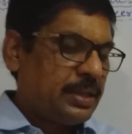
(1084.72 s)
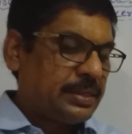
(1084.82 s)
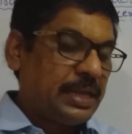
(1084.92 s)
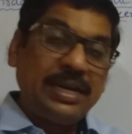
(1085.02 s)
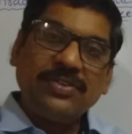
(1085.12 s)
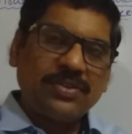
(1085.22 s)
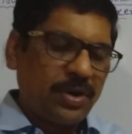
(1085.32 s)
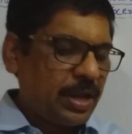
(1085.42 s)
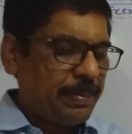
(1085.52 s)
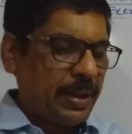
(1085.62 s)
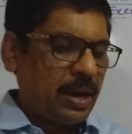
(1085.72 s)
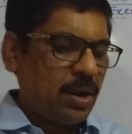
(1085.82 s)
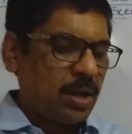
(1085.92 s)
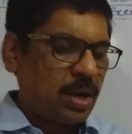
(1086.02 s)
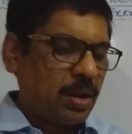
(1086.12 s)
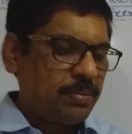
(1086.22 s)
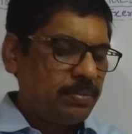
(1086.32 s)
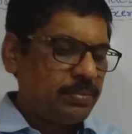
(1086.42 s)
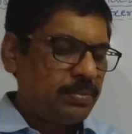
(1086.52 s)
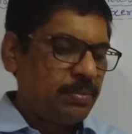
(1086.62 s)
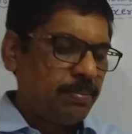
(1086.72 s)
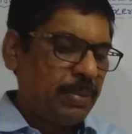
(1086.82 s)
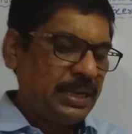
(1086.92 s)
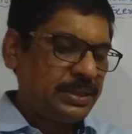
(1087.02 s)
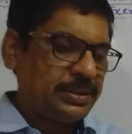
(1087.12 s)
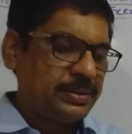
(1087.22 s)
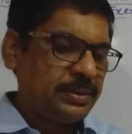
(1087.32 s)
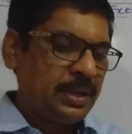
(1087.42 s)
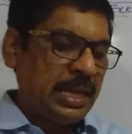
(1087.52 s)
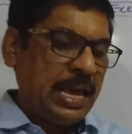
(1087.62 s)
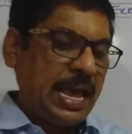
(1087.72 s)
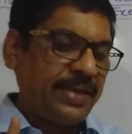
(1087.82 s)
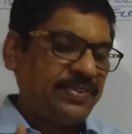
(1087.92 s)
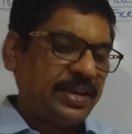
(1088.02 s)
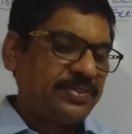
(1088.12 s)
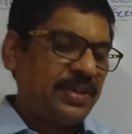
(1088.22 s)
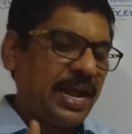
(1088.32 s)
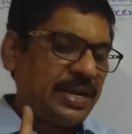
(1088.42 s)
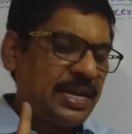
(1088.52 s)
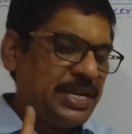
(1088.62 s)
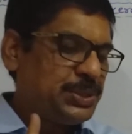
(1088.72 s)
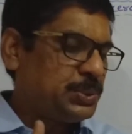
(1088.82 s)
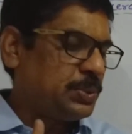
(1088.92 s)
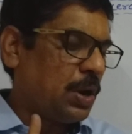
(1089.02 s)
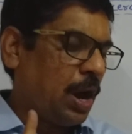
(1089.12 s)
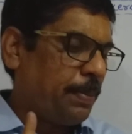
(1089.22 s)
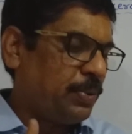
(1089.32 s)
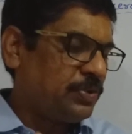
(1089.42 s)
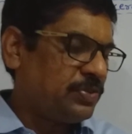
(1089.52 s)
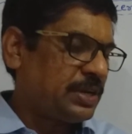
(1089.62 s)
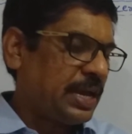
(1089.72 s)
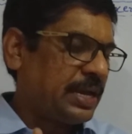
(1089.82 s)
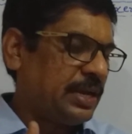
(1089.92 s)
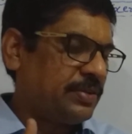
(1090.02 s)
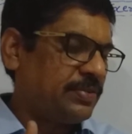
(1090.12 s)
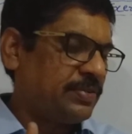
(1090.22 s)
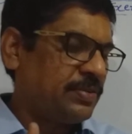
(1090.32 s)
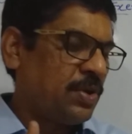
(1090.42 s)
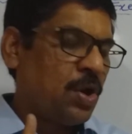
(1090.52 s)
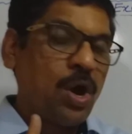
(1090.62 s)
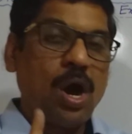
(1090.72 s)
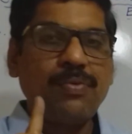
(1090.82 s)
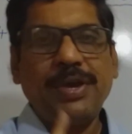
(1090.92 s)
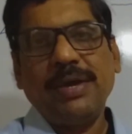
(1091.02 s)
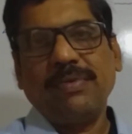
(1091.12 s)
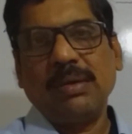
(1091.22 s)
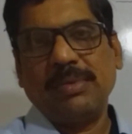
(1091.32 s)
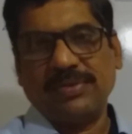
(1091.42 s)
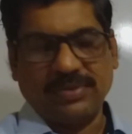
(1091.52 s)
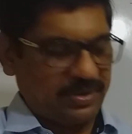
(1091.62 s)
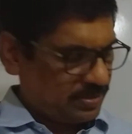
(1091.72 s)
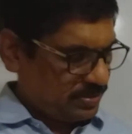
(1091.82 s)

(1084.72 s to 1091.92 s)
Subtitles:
that is not a parallelogram but has exactly two opposite angles of equal measure.